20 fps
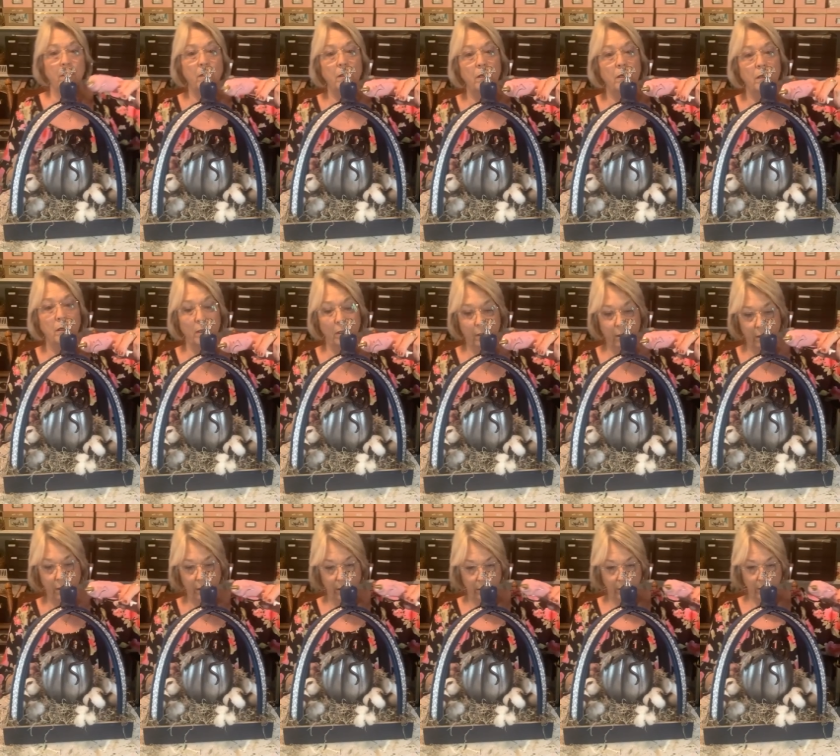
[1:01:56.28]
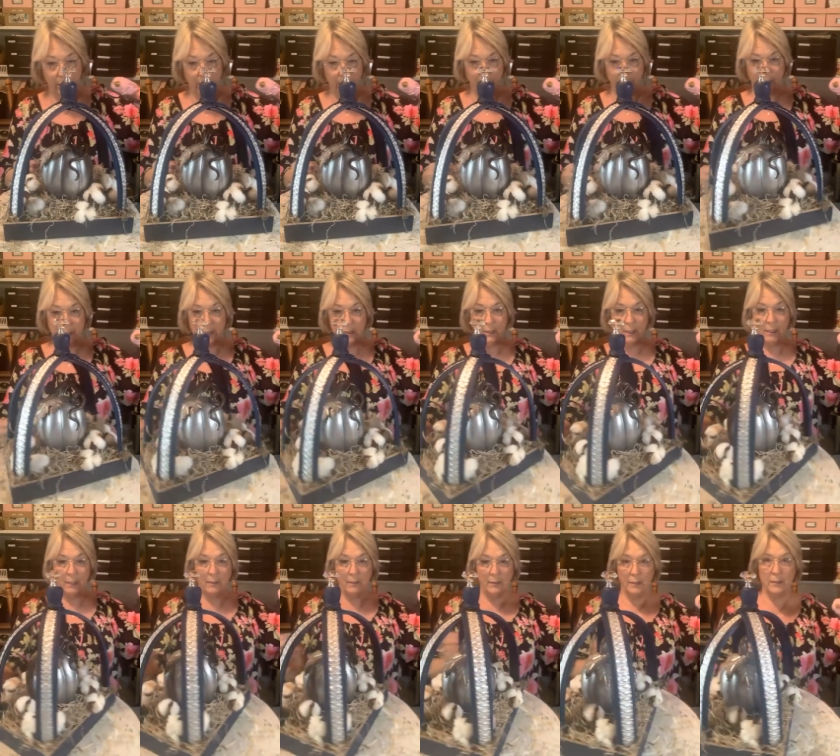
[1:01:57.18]
of, let me
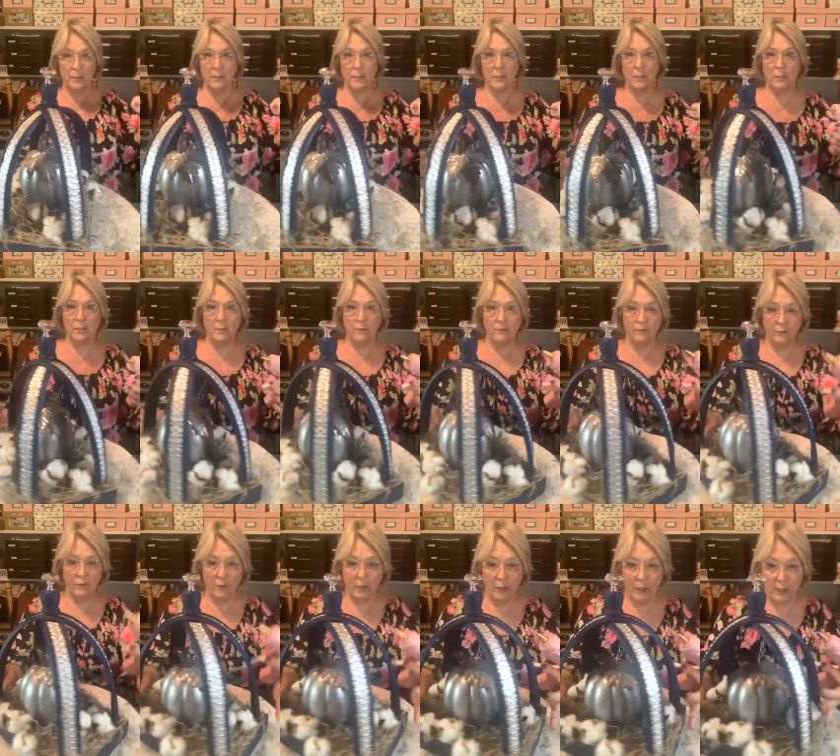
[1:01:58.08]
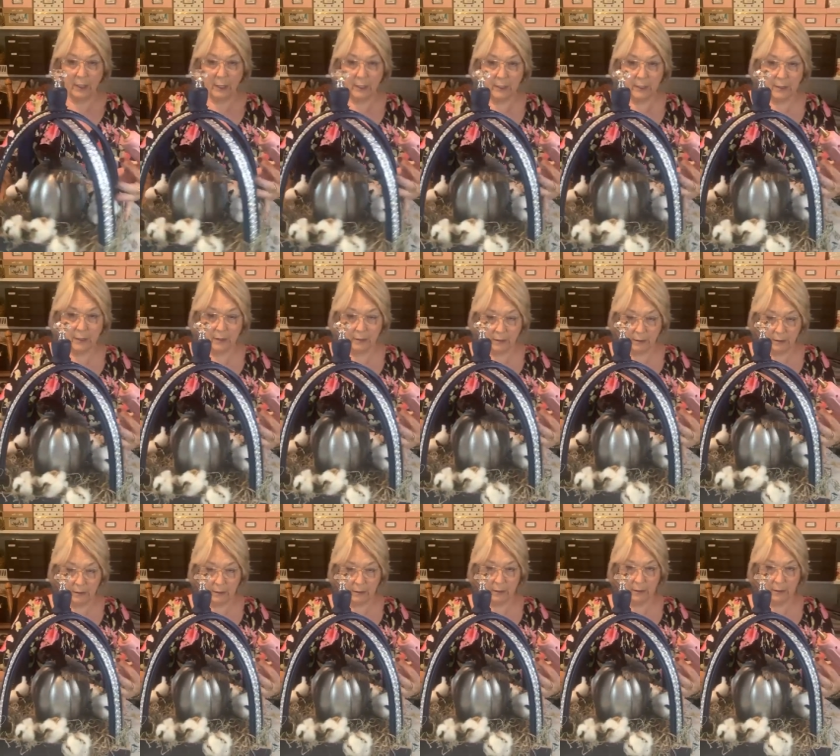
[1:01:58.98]
see. This is the front